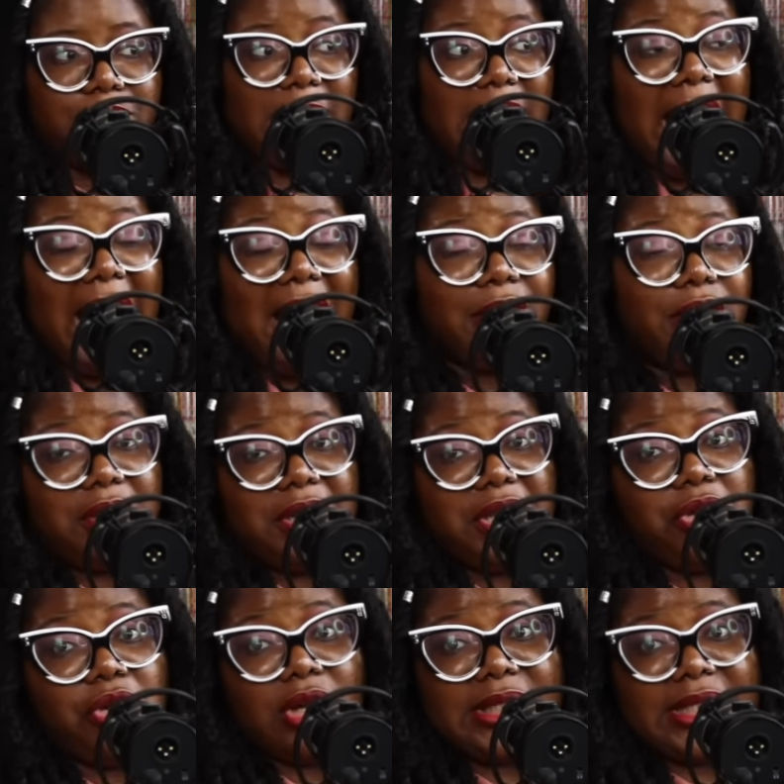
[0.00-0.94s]
Anthony
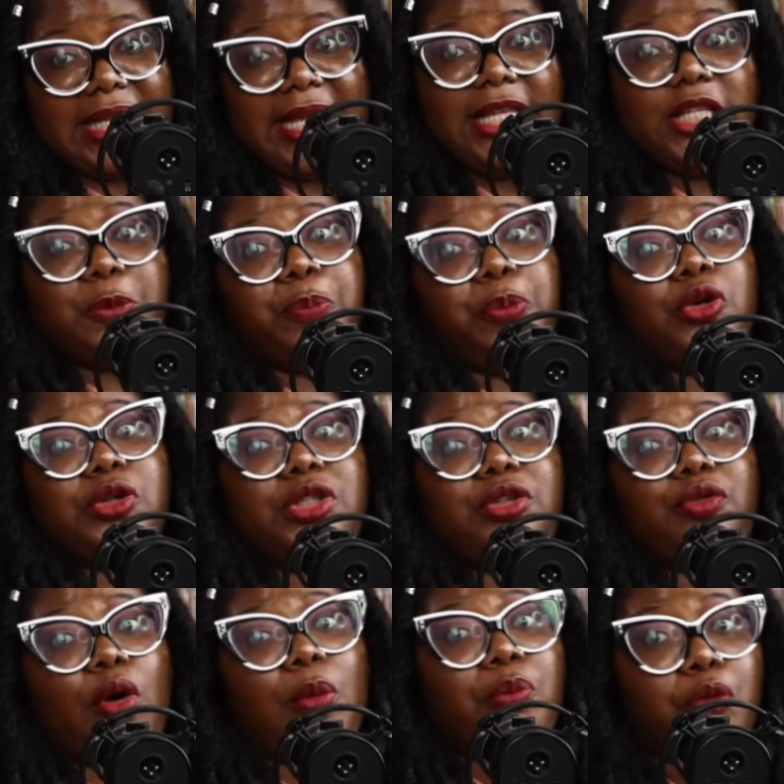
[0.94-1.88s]
got his boost
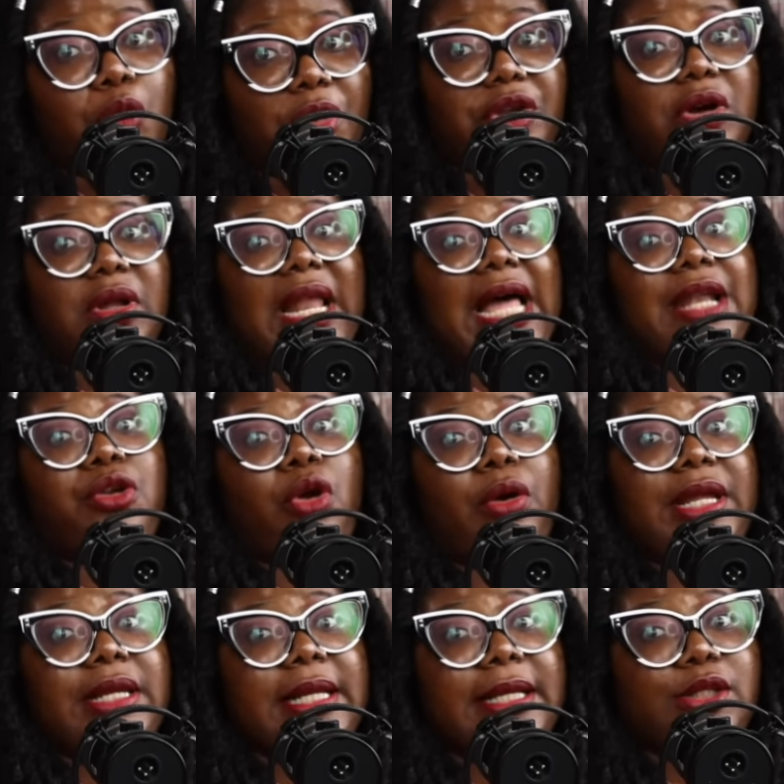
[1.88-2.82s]
from royal
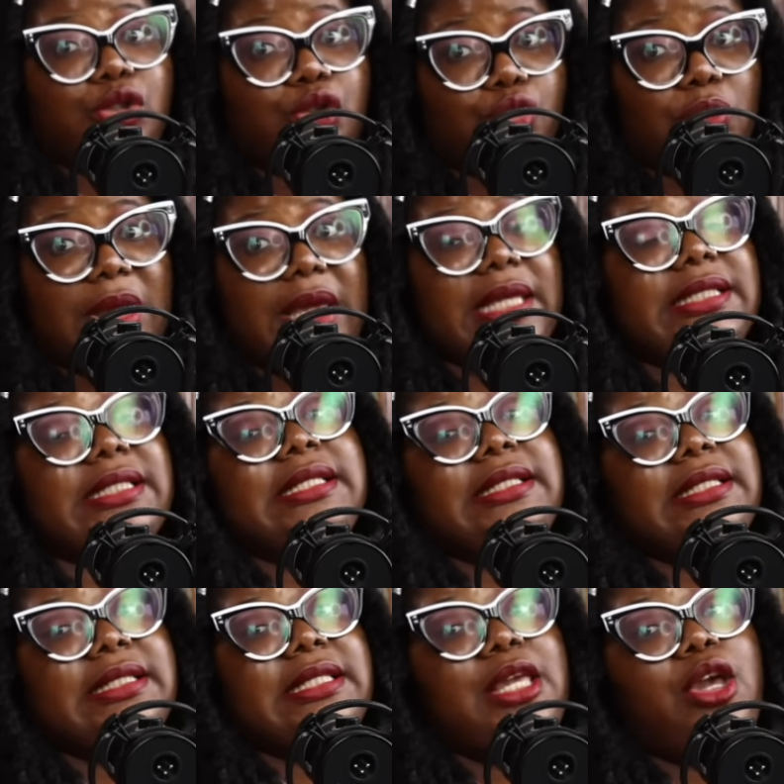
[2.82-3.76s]
annoyingness to
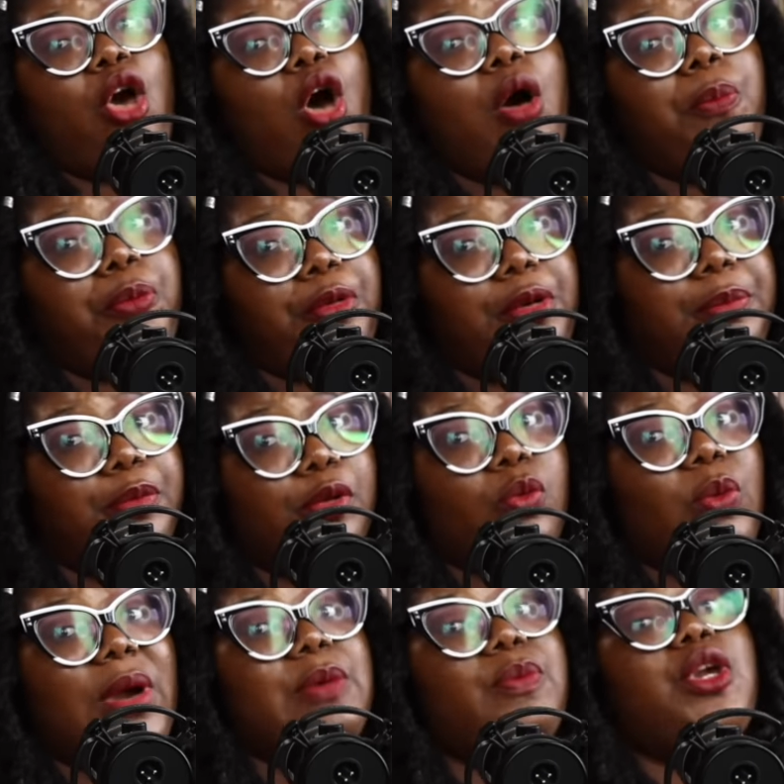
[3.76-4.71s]
seasons incomparable
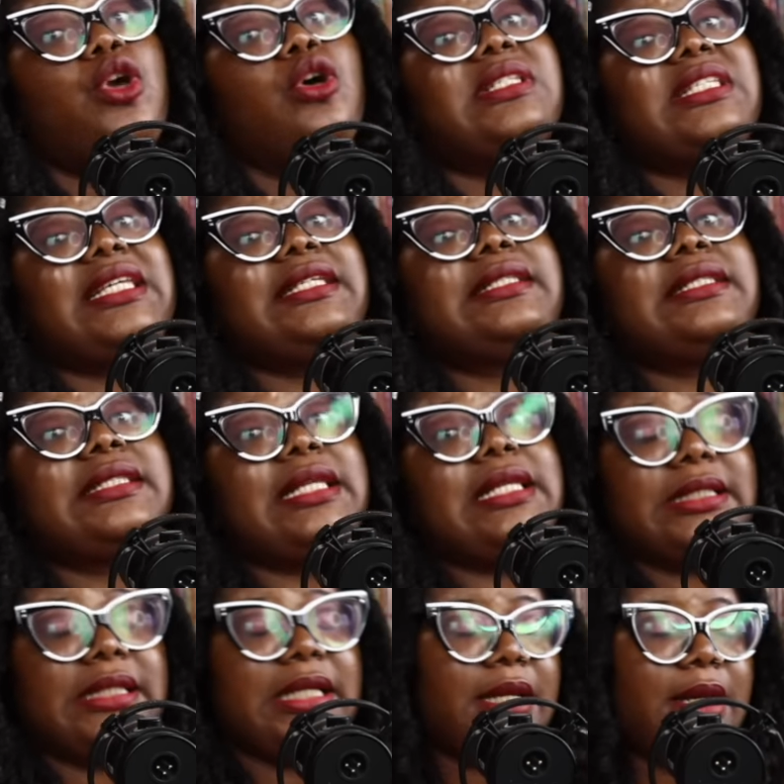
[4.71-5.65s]
when we got his
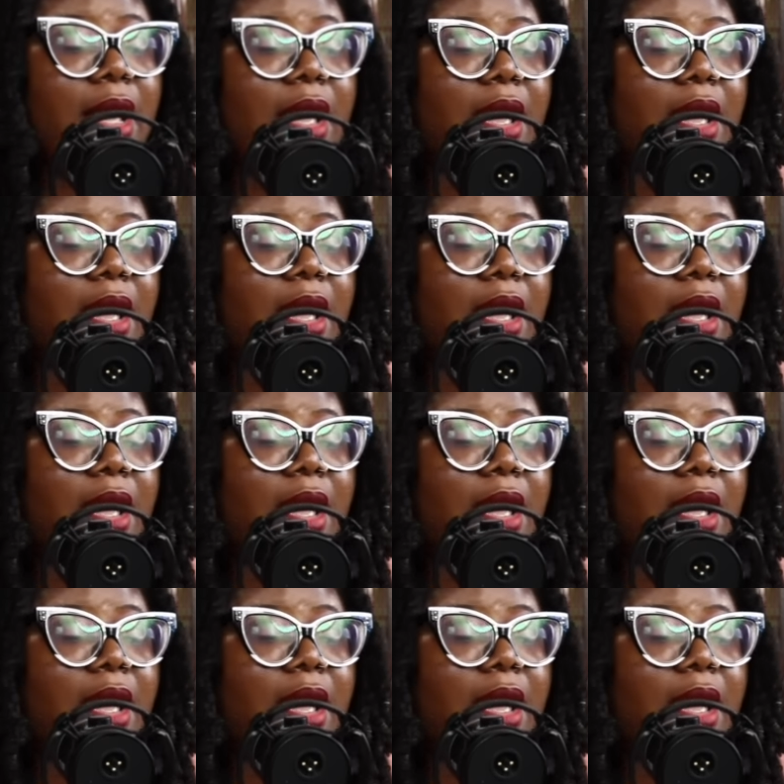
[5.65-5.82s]
season.